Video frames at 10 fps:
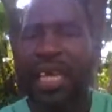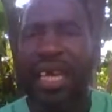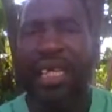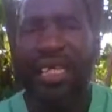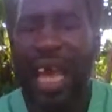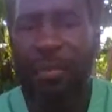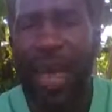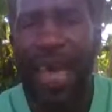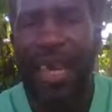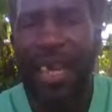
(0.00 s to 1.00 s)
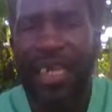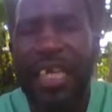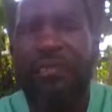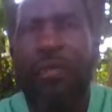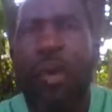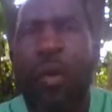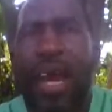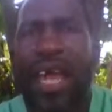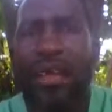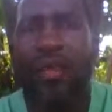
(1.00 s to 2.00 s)
It's not mine. And even though
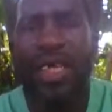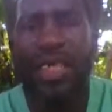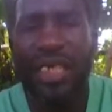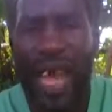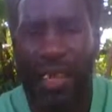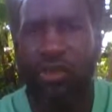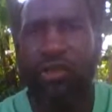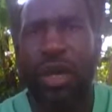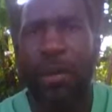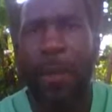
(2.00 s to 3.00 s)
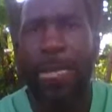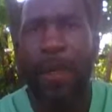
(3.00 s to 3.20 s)
what I do is natural,